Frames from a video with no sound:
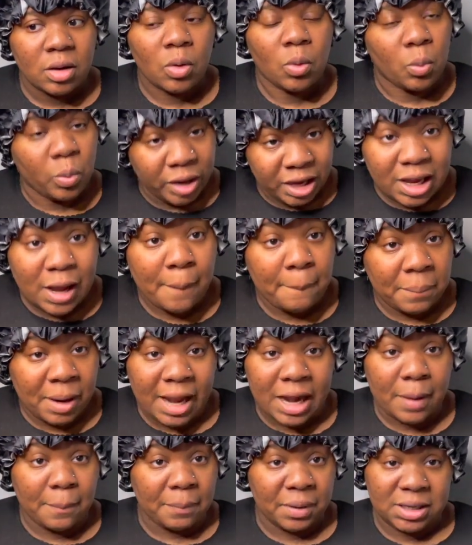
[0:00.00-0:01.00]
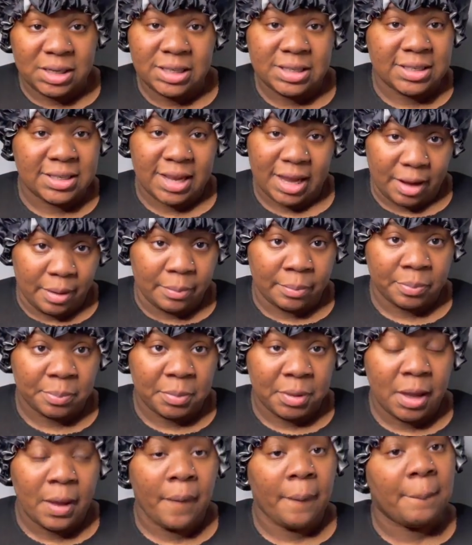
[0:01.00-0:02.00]
we can play that police game.
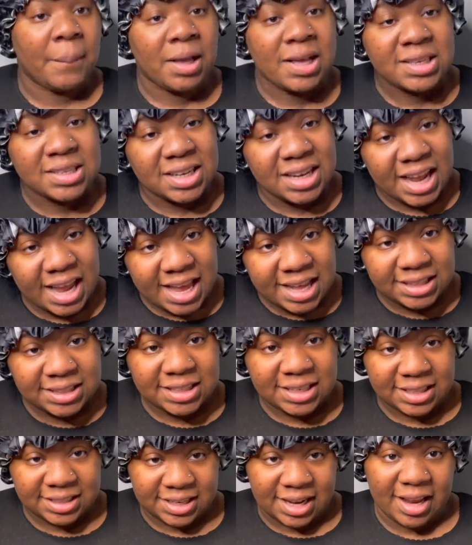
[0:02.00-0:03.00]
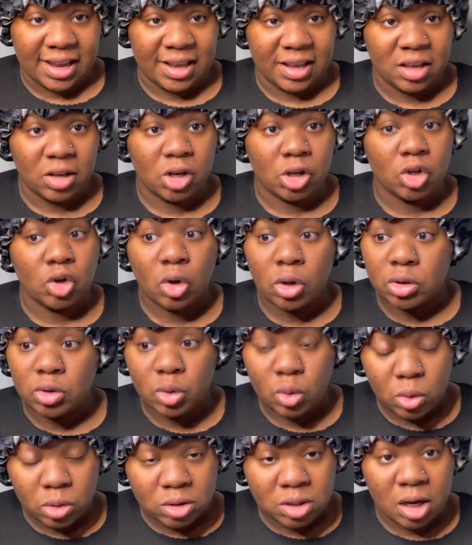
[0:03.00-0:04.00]
Because at the end of the day, your
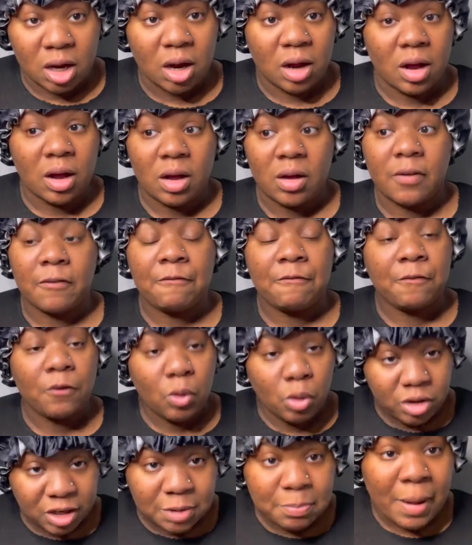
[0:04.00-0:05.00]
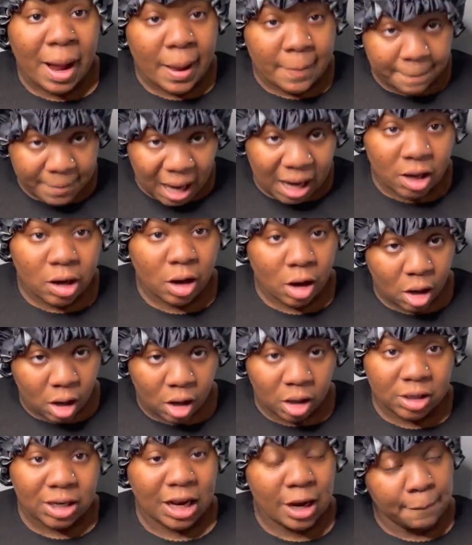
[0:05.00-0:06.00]
daughter frauded my bank
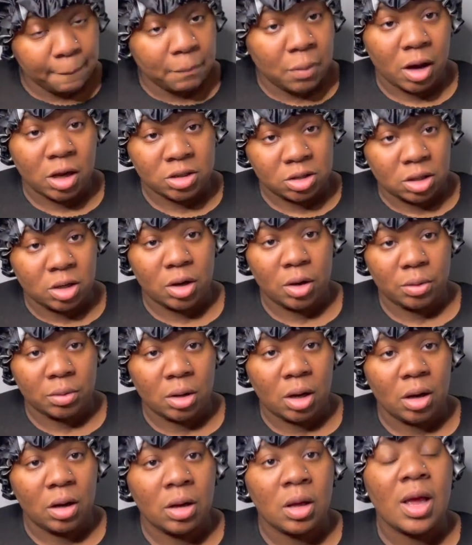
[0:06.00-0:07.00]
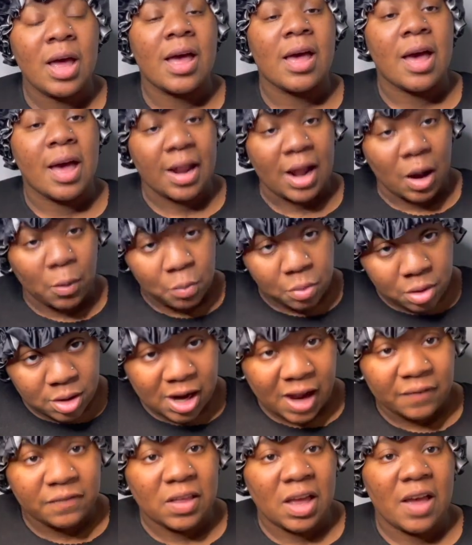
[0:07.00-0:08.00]
card in Barcelona and I will
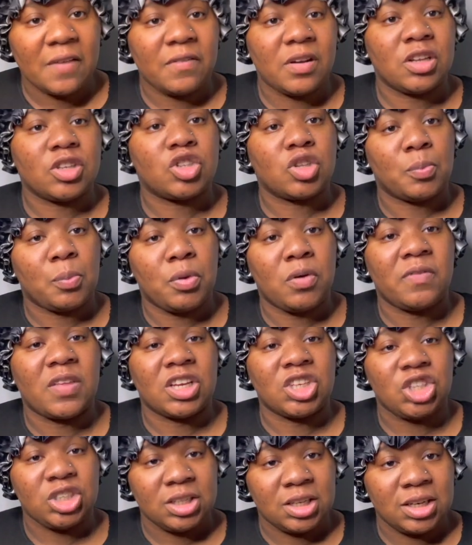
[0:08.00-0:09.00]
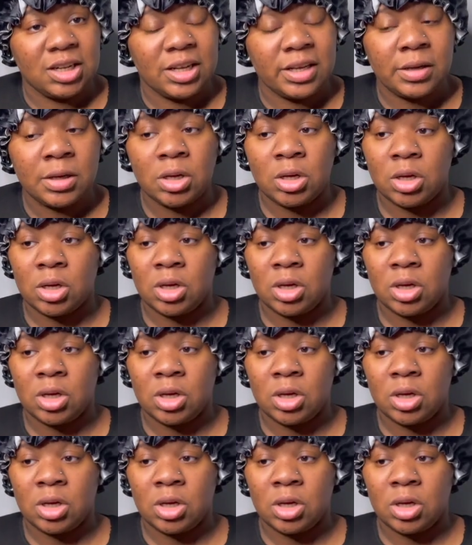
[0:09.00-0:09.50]
have the evidence to prove that she did it.